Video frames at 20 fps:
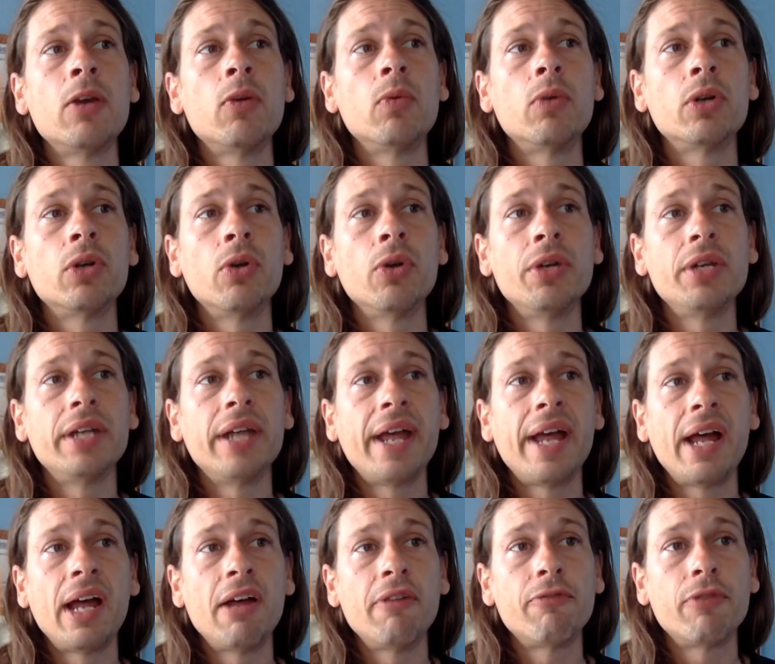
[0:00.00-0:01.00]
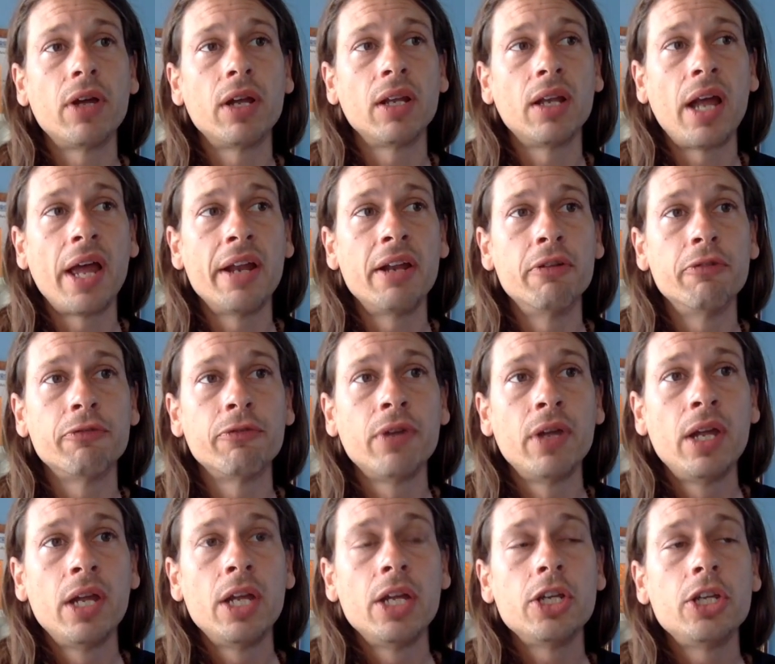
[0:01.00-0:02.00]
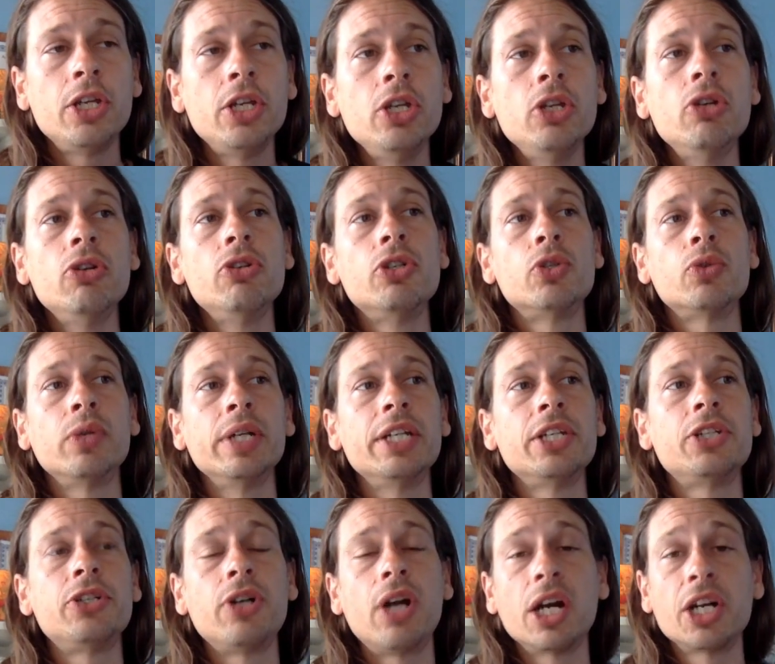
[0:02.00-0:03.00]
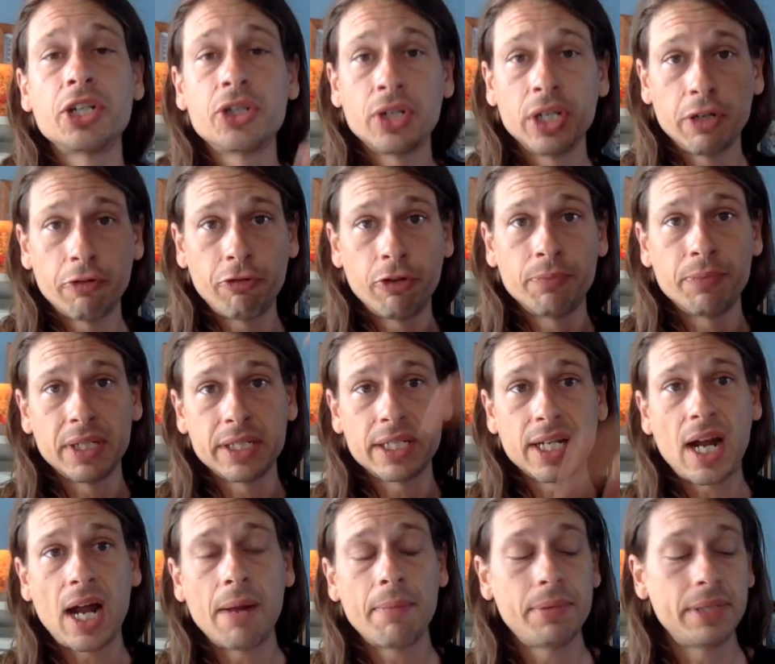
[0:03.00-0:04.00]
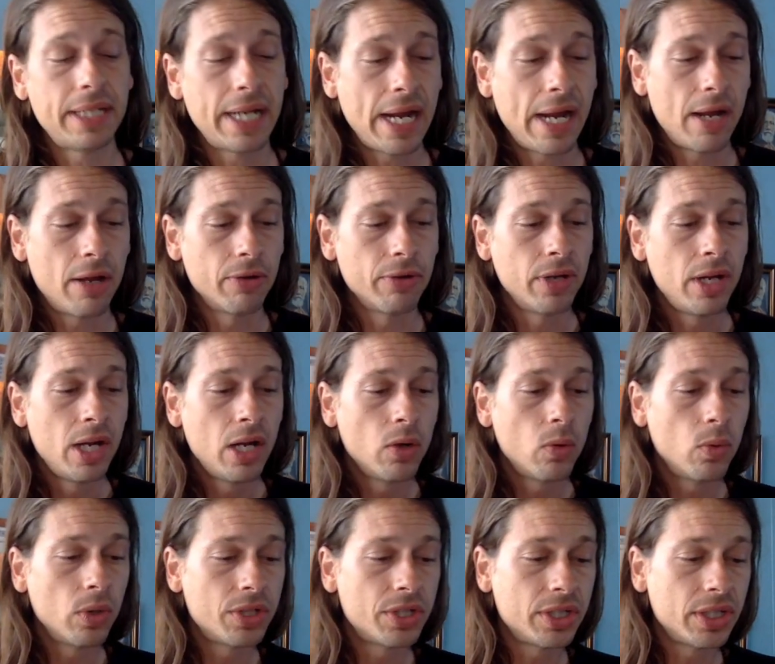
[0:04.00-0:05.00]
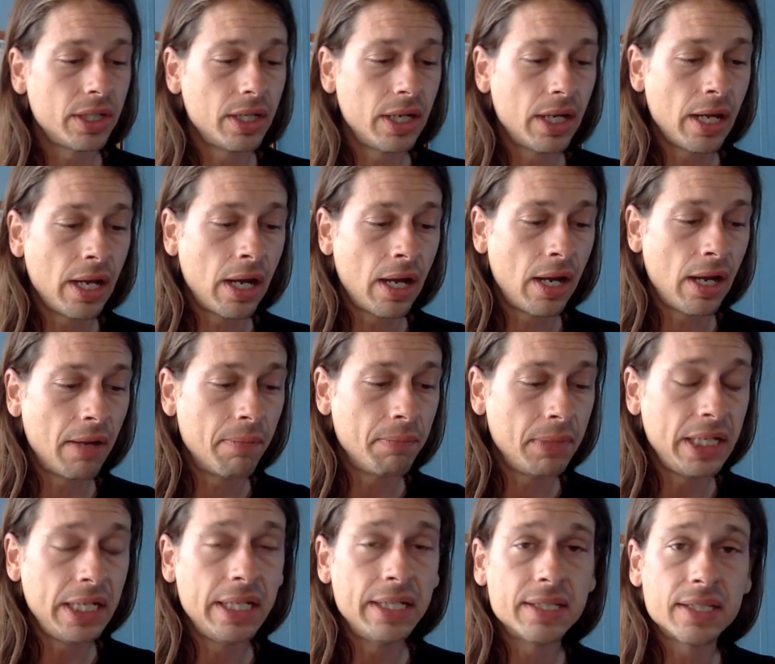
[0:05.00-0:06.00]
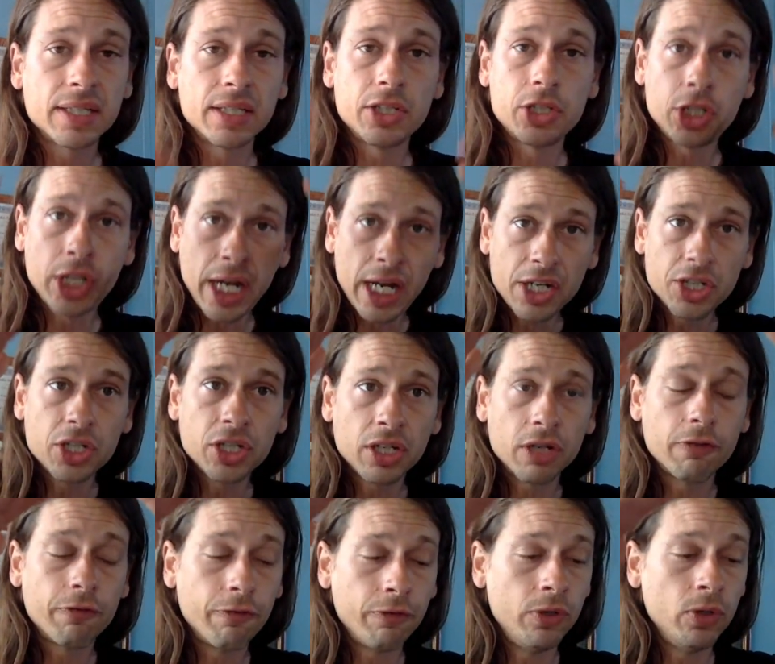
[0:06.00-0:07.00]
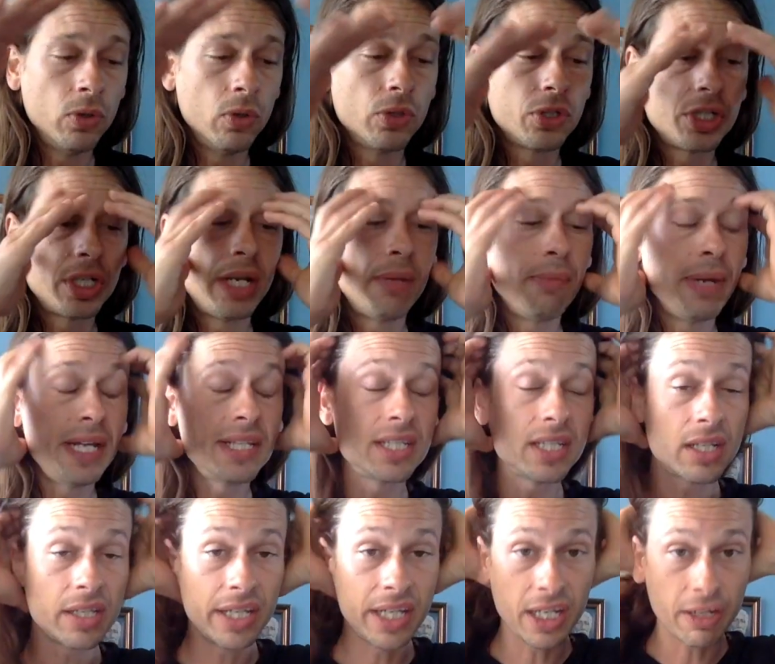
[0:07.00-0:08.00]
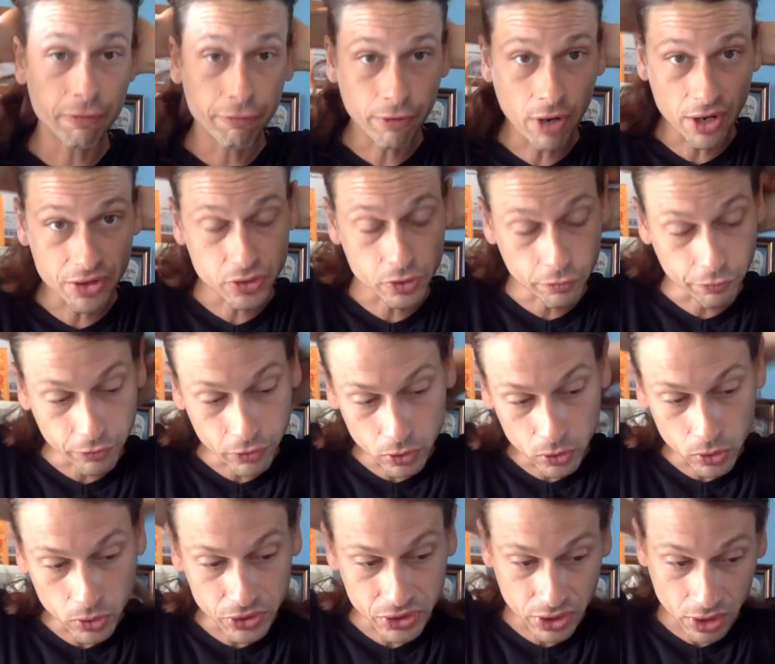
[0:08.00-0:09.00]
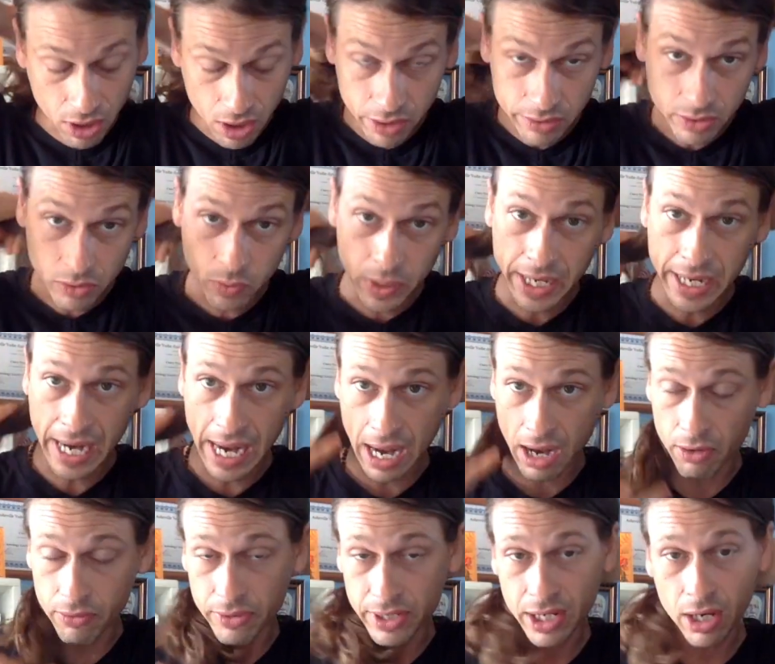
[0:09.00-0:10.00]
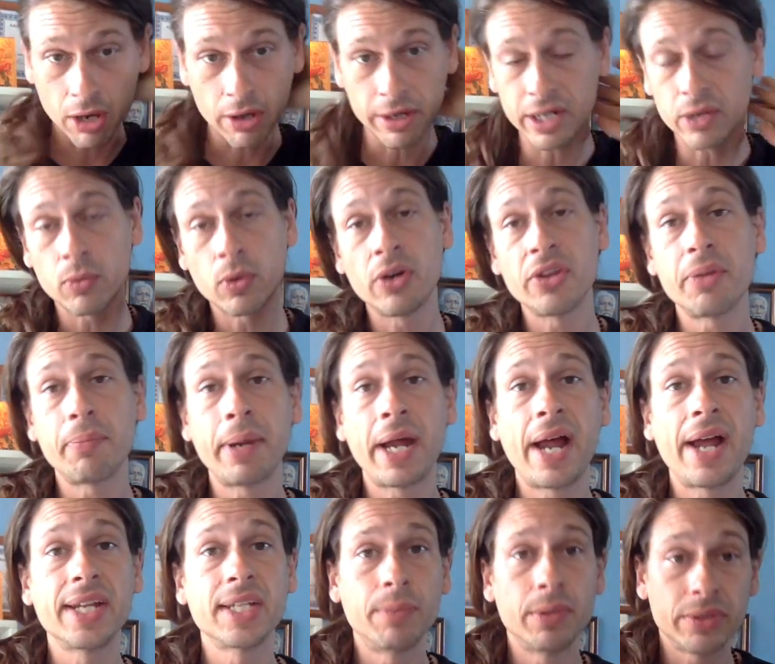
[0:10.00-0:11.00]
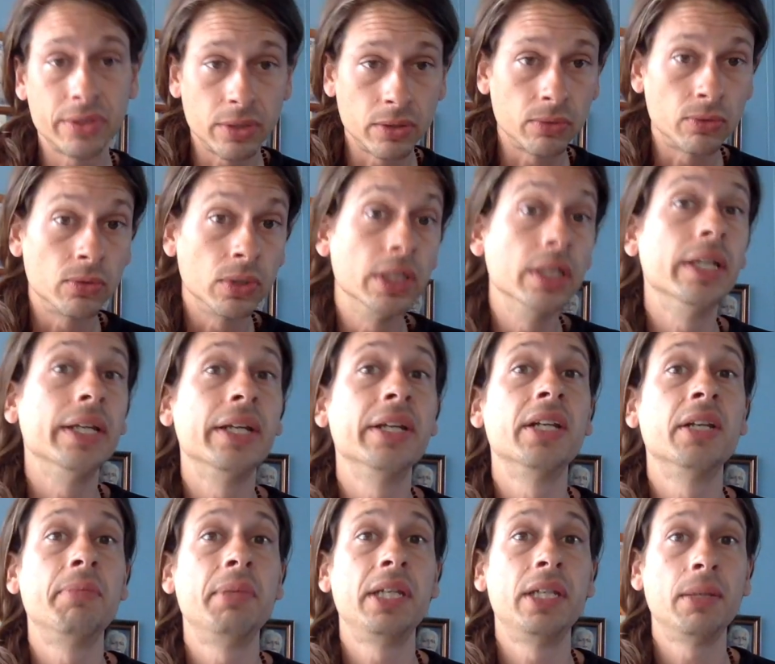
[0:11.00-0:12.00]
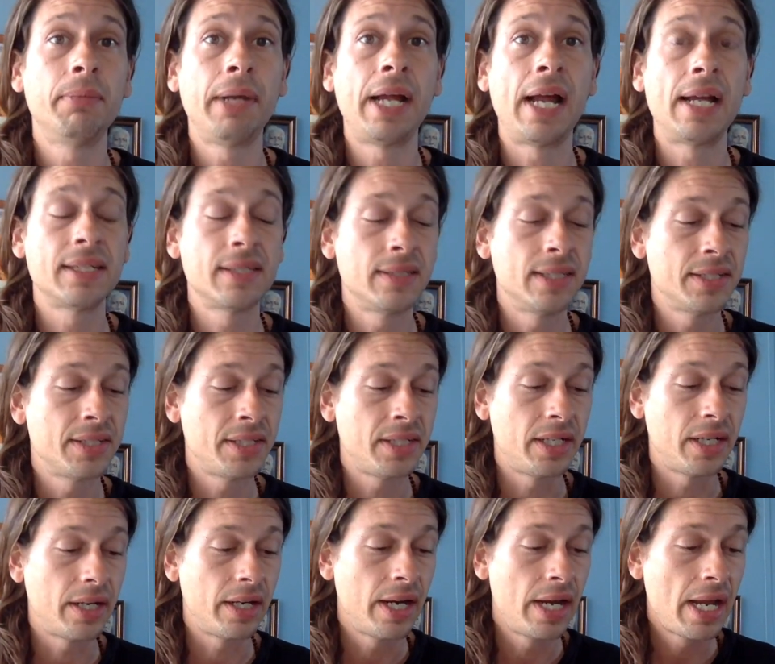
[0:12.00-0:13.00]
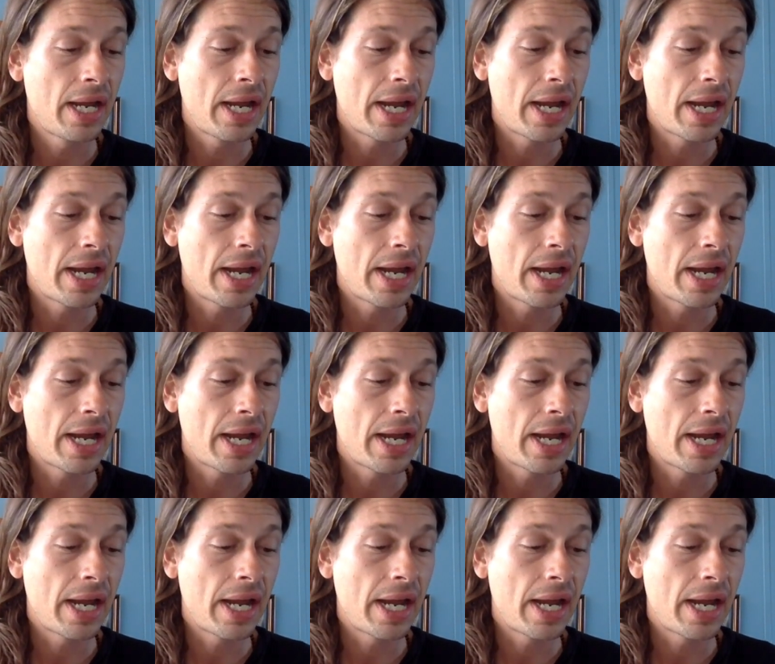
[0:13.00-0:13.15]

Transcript: we're going to have a lot of huge restructuring from the top down, which means changing of fuel. Basically, fossil fuels are on the way out. They already were the past, but they're really going to be the past this year.